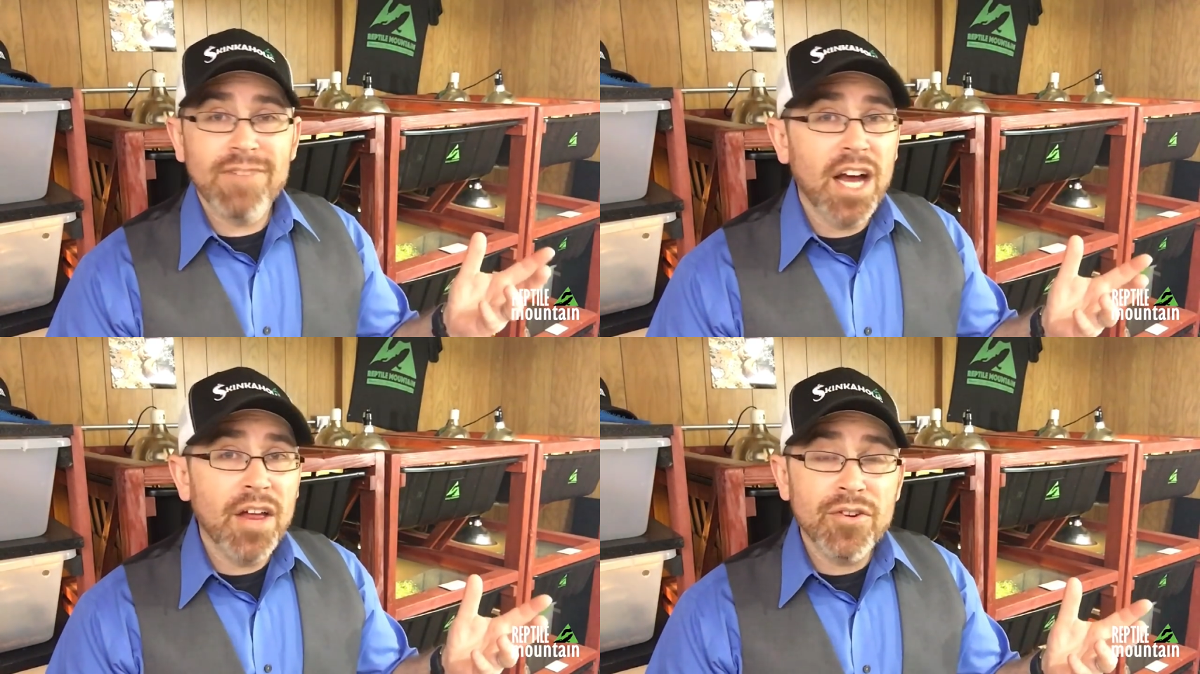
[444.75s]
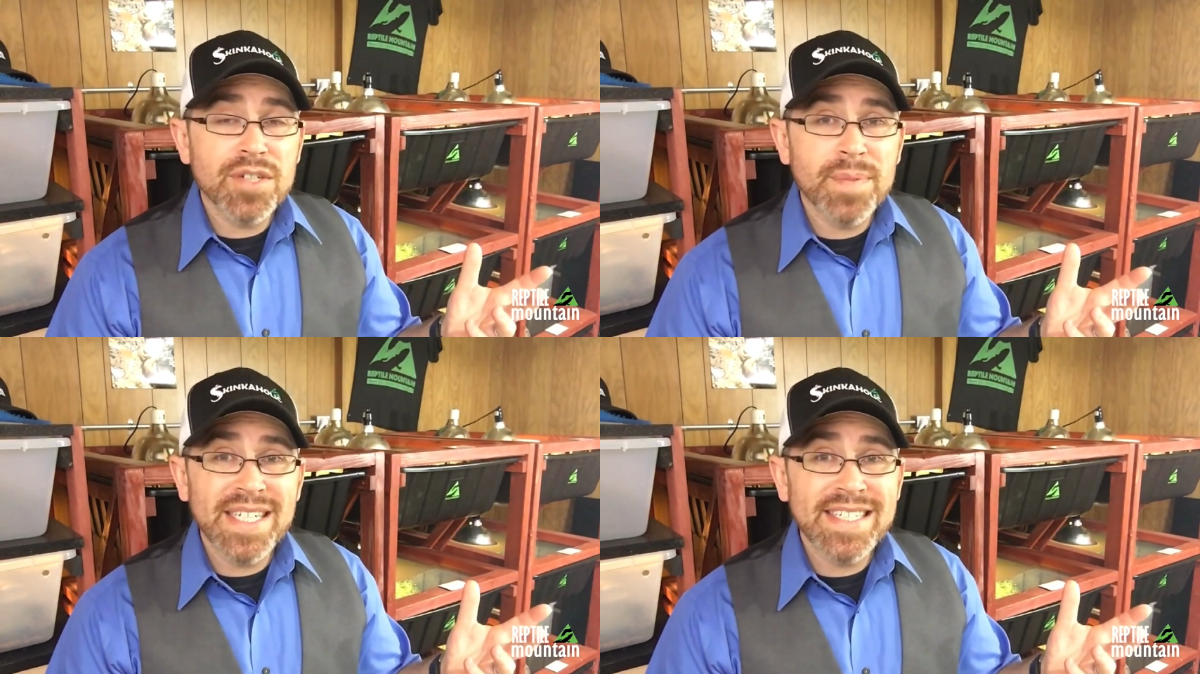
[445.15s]
other
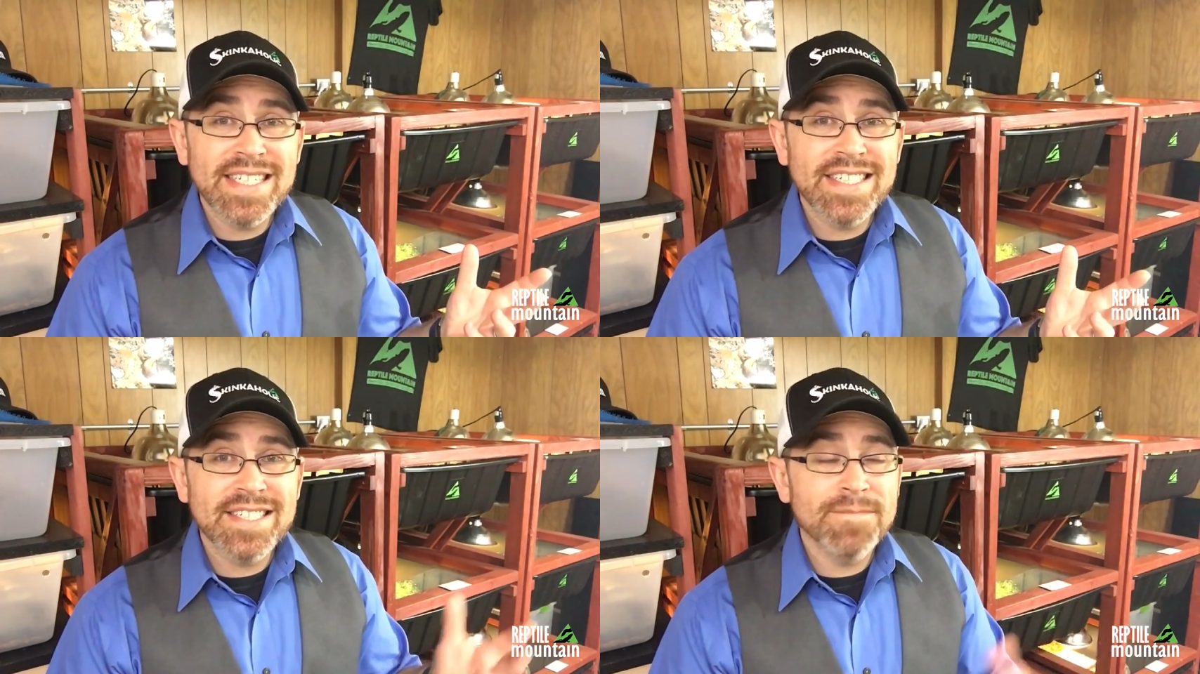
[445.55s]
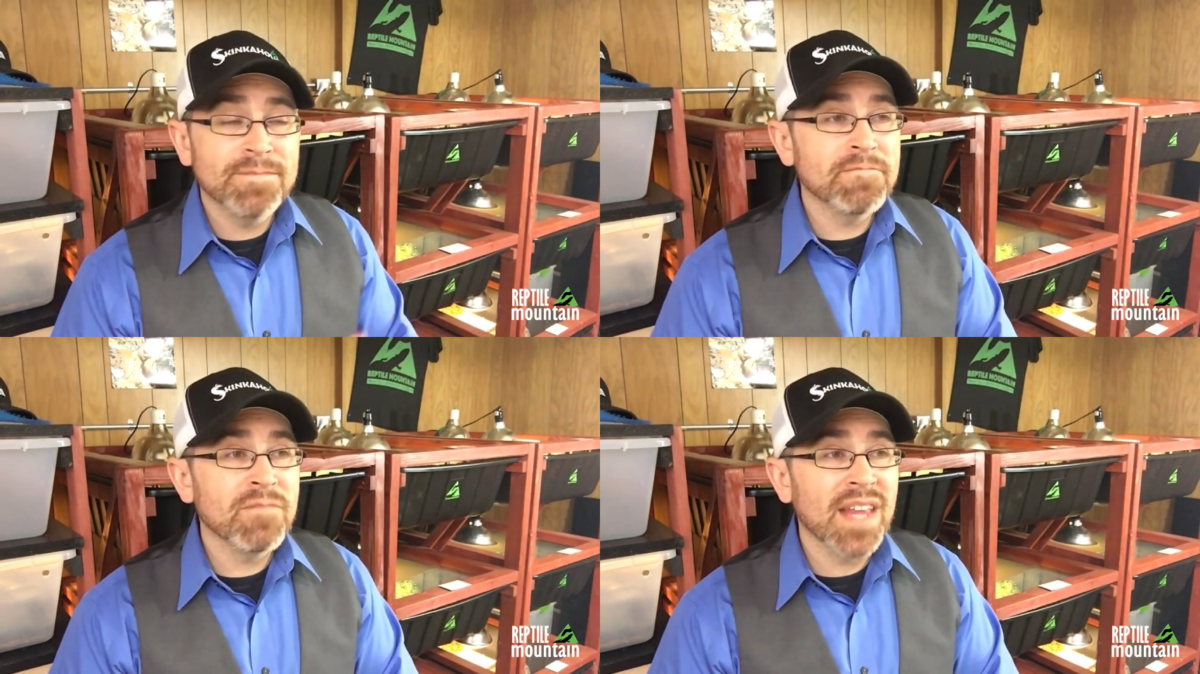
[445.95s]
species,
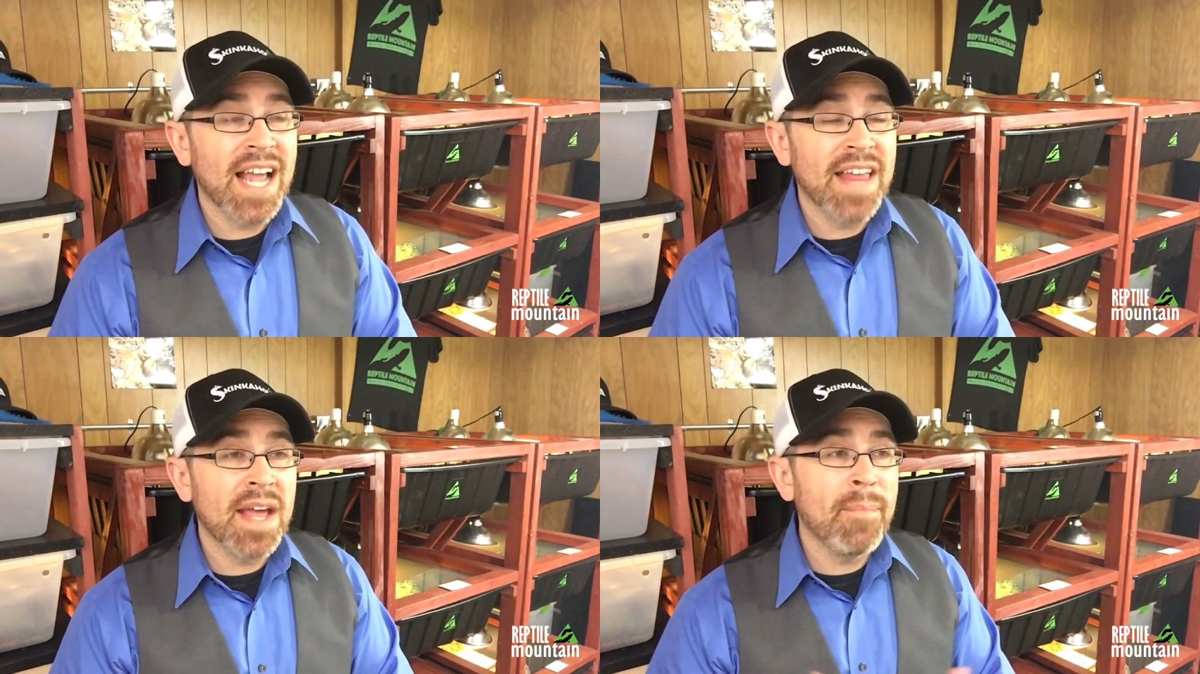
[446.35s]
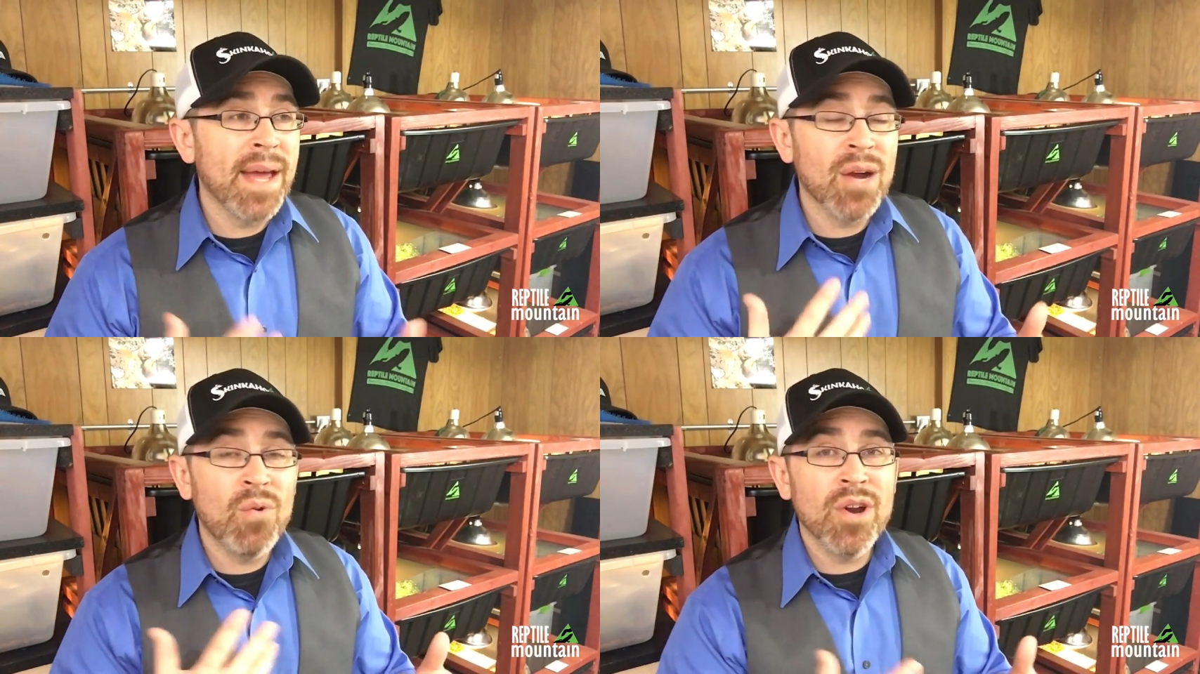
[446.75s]
and they
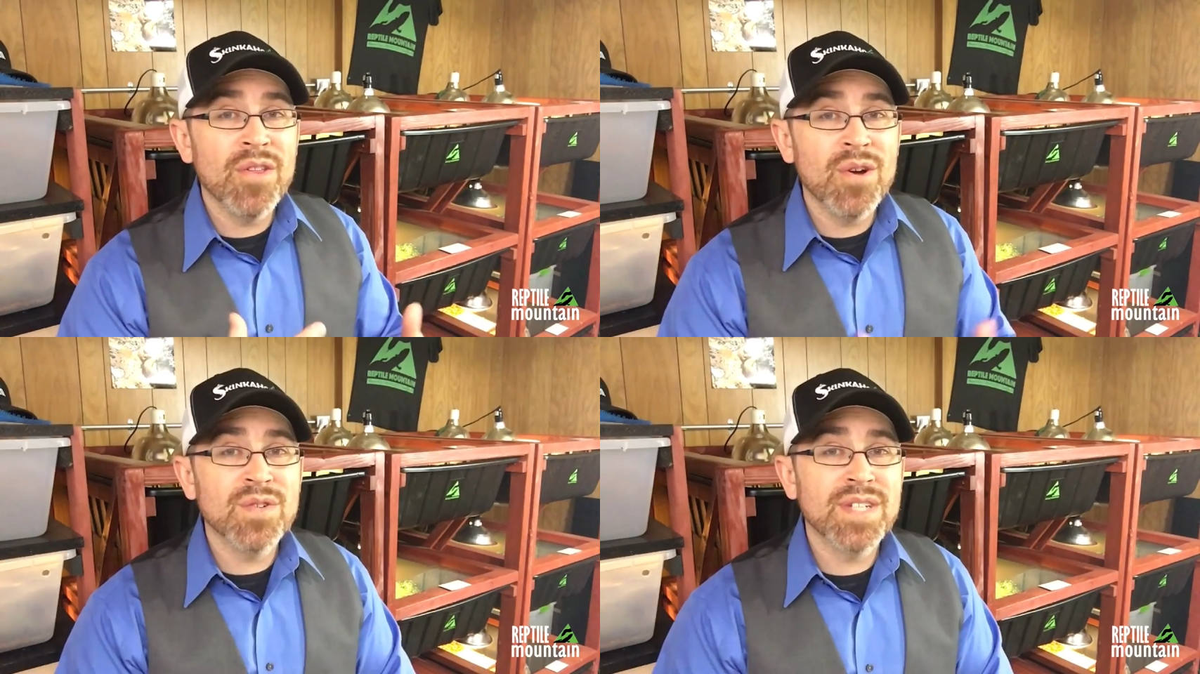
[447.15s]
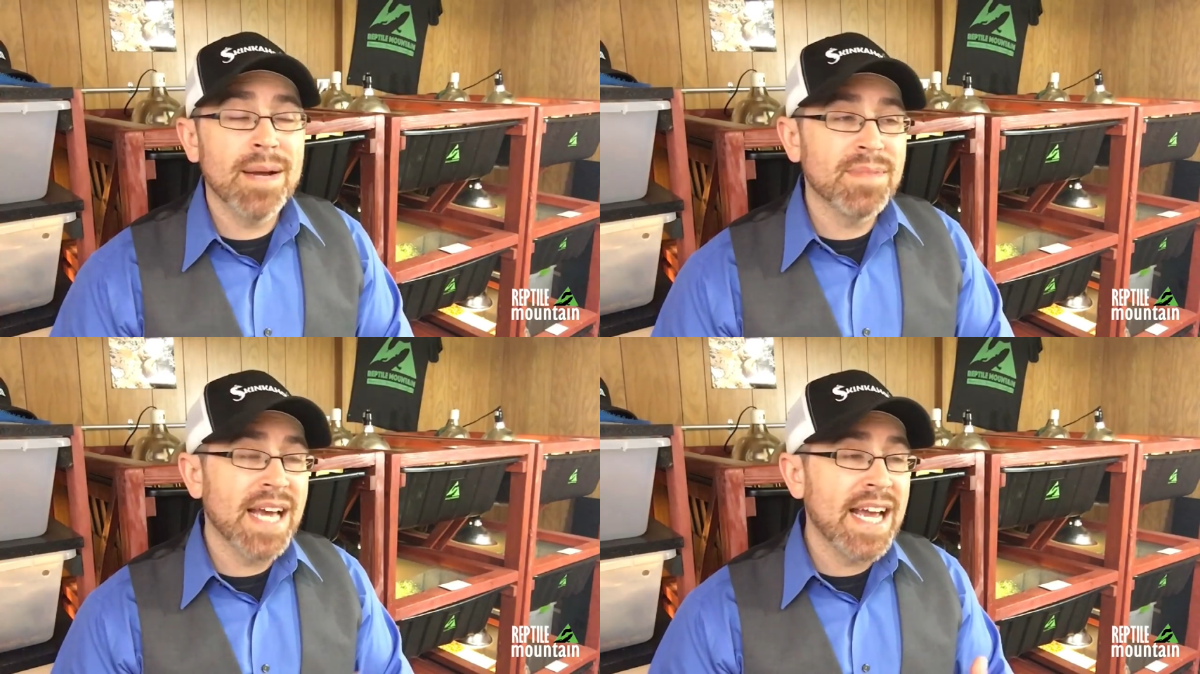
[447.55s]
pick one of those
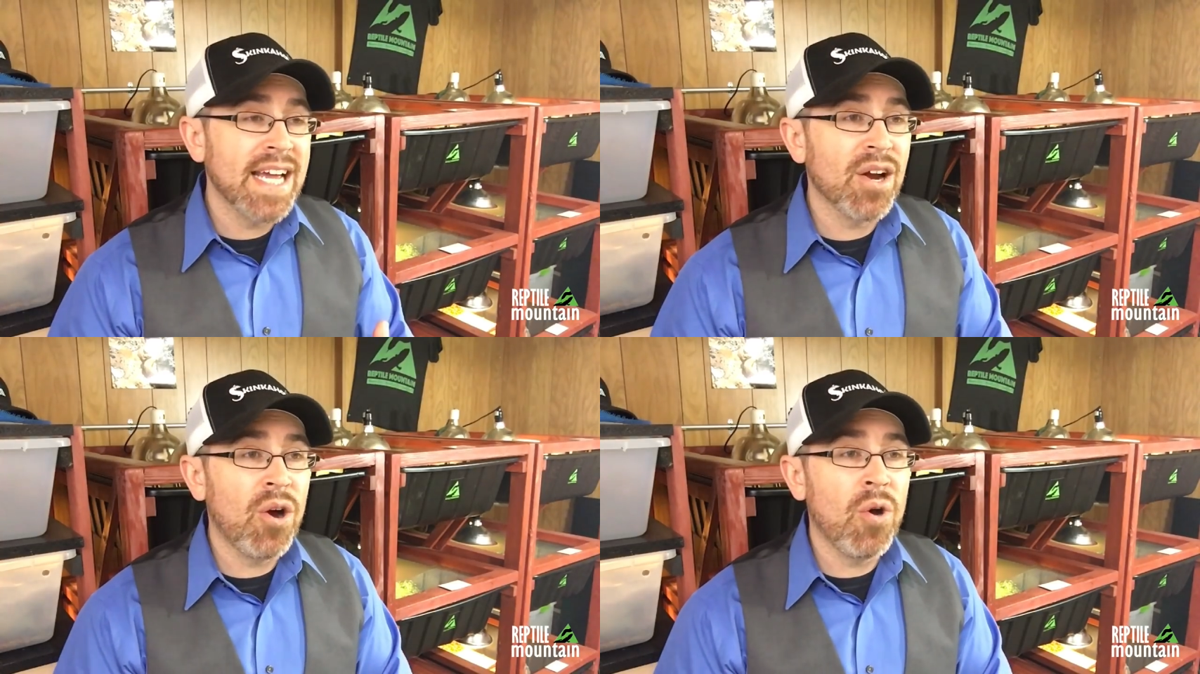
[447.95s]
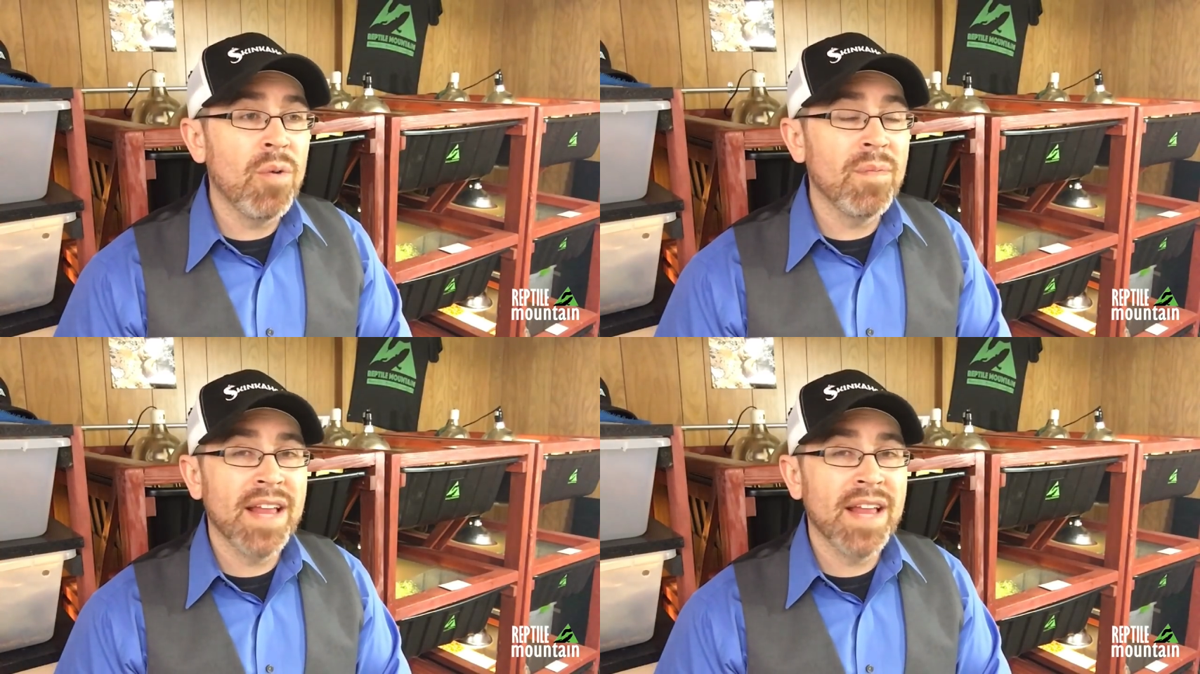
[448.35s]
up, take it home,